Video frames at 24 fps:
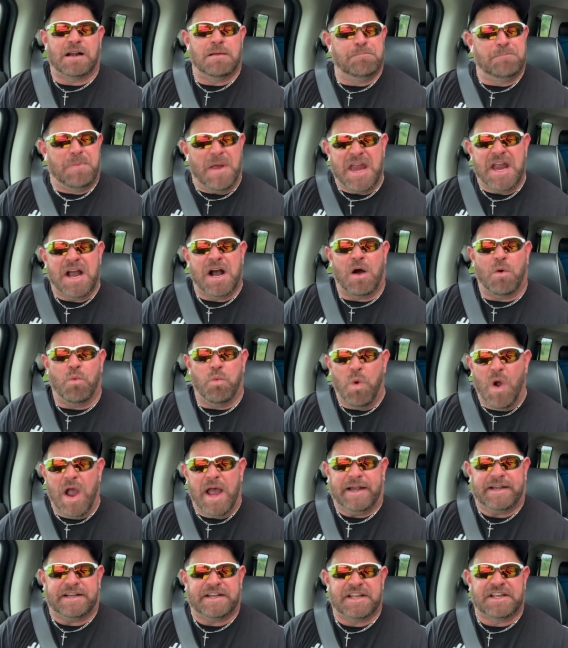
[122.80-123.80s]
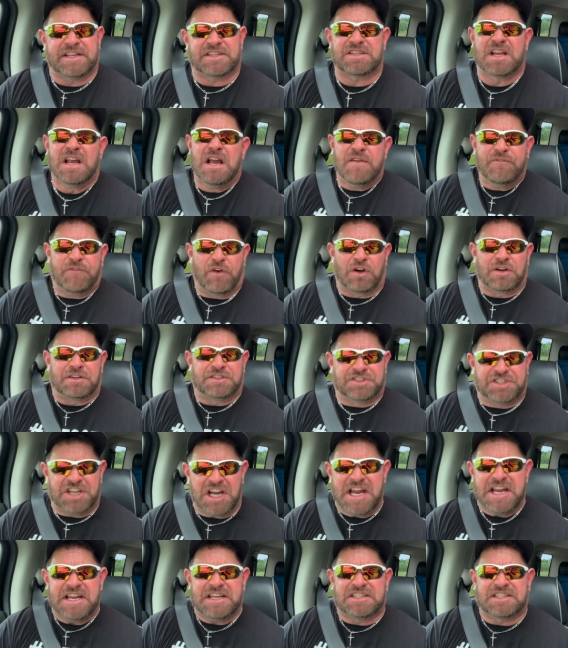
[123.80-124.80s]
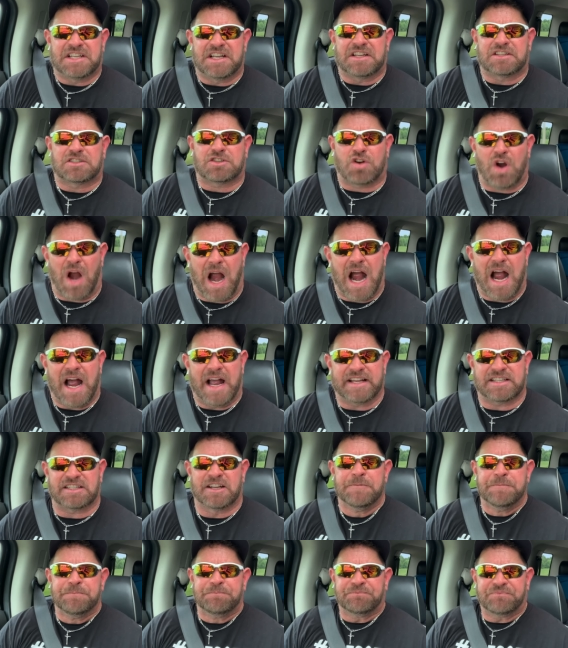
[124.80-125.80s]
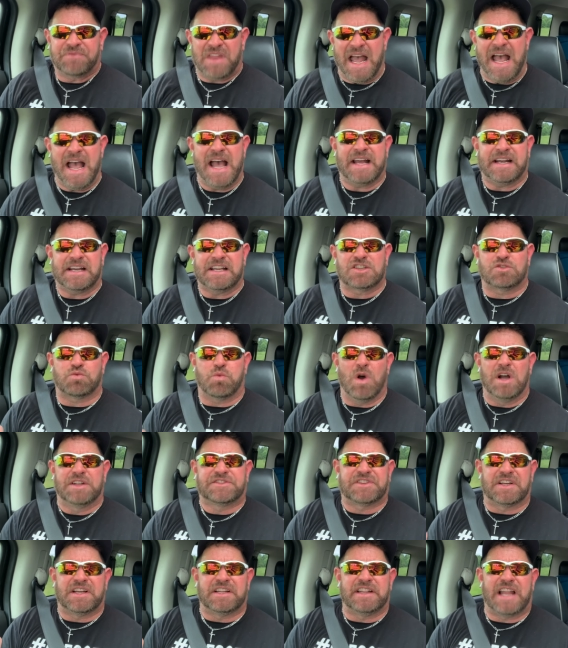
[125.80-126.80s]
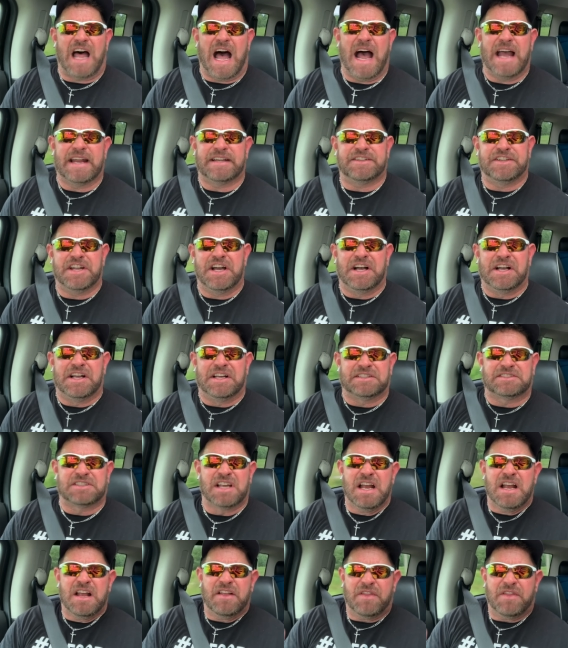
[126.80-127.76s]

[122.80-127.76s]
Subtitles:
and be a witness for Jesus Christ. That is what the light does.